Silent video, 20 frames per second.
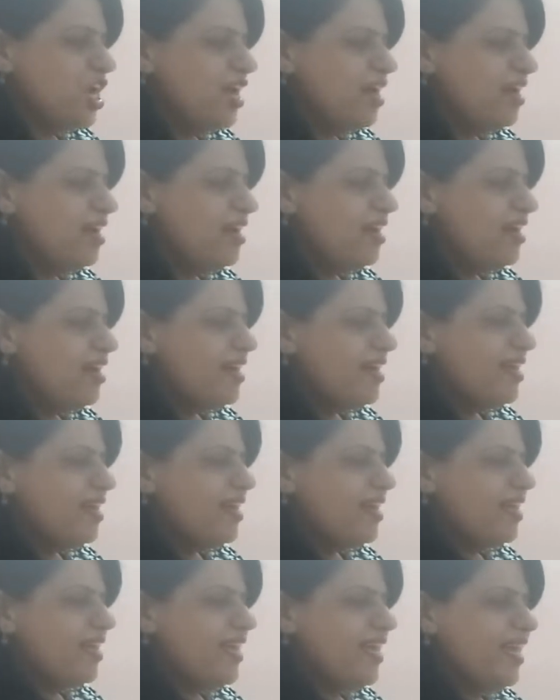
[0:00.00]

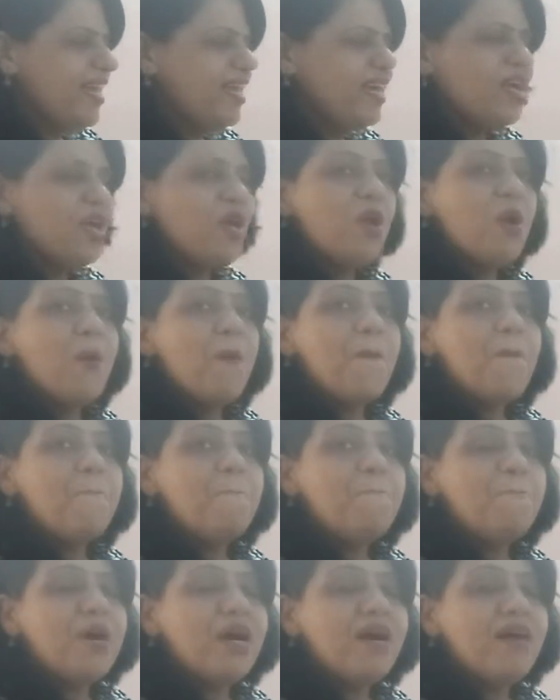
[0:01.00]
I.
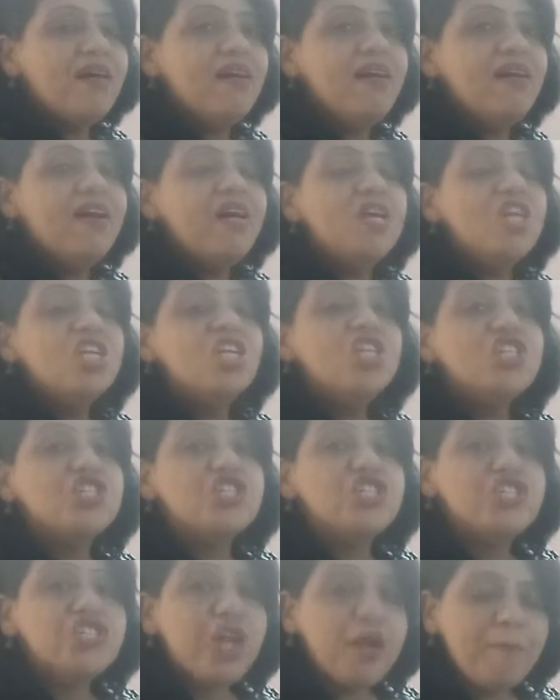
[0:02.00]
Pa.
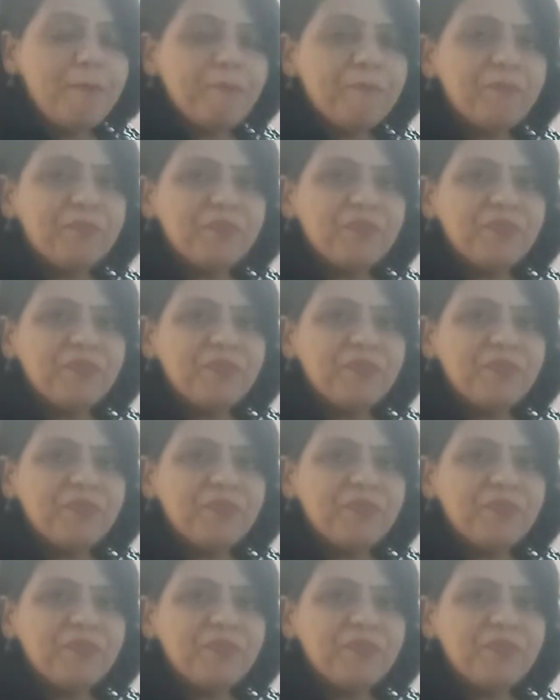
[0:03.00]
Ship.